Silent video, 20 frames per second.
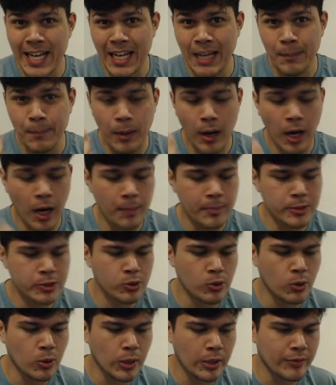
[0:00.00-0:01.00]
Paw
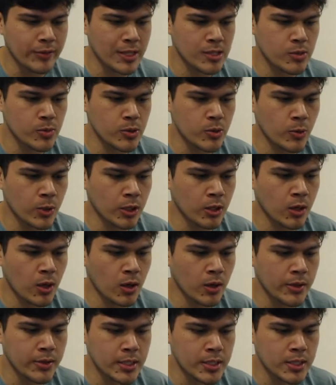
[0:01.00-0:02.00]
Patrol, if that's what you want to
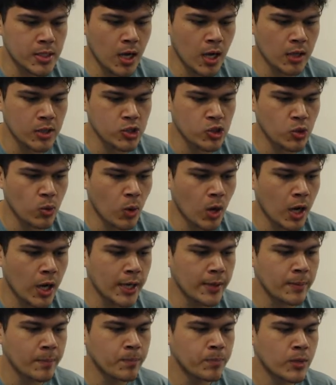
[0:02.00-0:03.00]
call it. The Dog
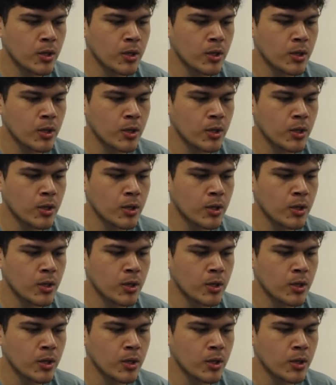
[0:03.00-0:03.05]
Squad.